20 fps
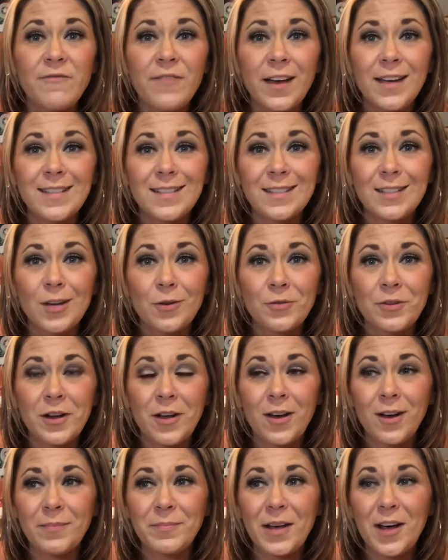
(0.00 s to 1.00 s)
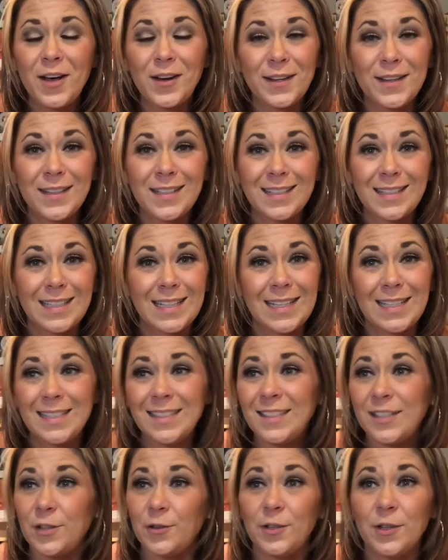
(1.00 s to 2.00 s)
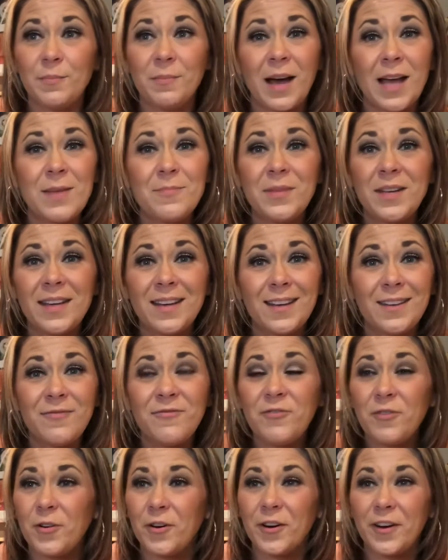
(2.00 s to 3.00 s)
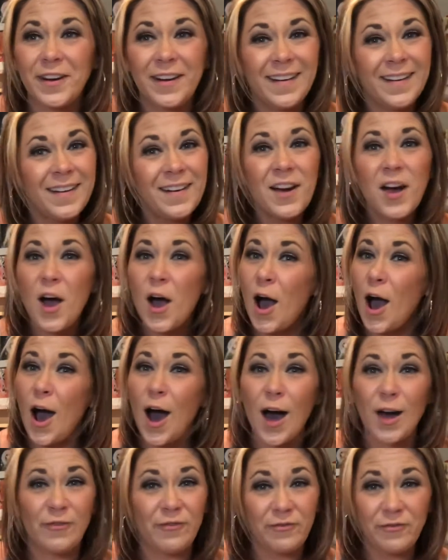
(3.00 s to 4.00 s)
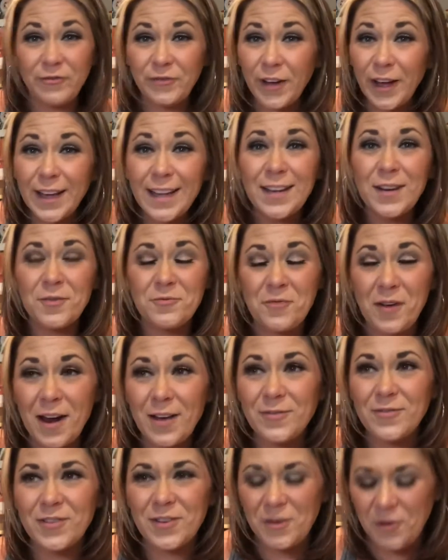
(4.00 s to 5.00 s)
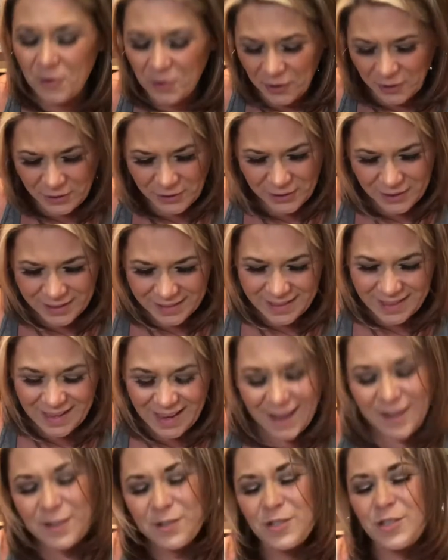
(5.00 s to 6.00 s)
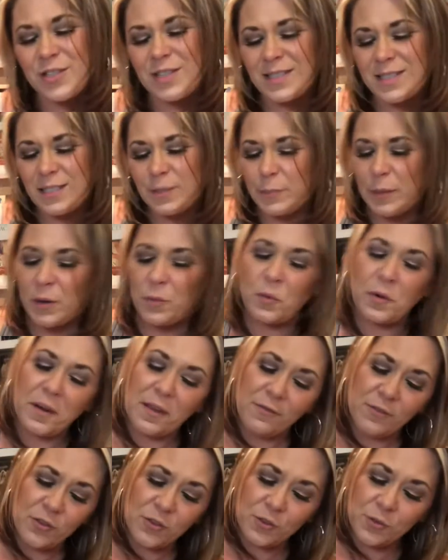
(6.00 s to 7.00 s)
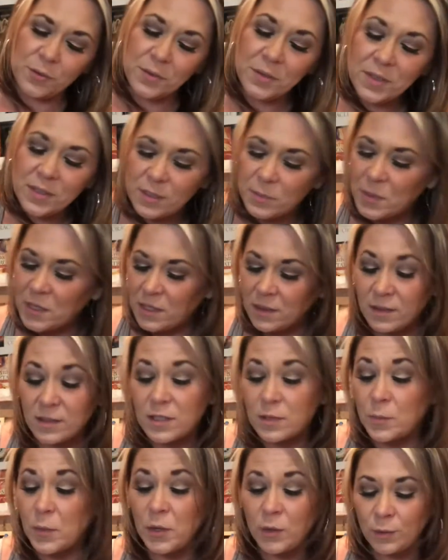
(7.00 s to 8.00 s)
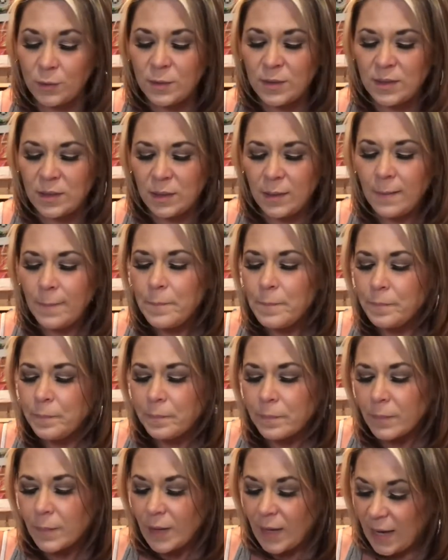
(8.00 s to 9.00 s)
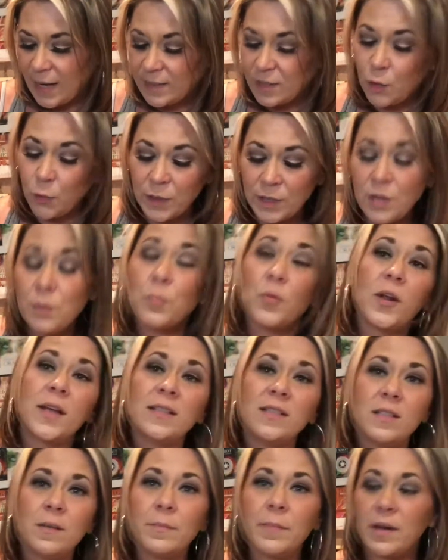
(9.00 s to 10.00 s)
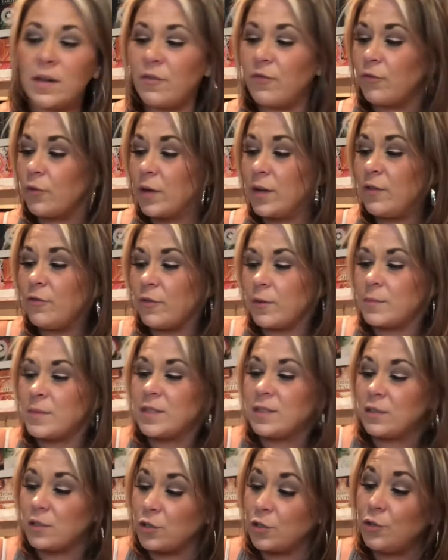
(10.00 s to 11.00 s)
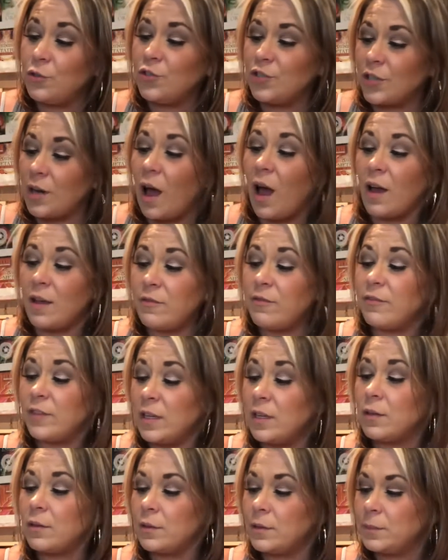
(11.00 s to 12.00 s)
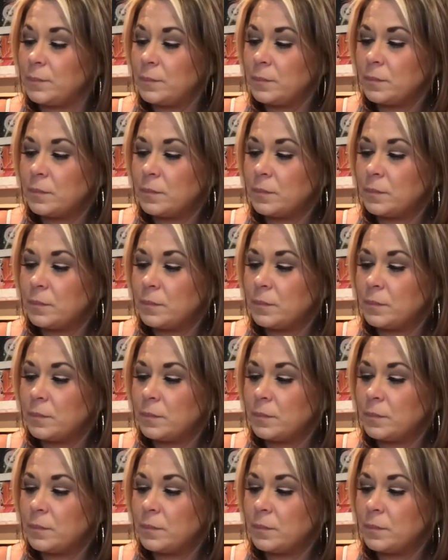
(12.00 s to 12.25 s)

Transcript: fights going on behind the scenes, so you might be in for a fight around the corner in the energies, but whatever truth is being exposed, it's going to break somebody free from this illusion, I feel,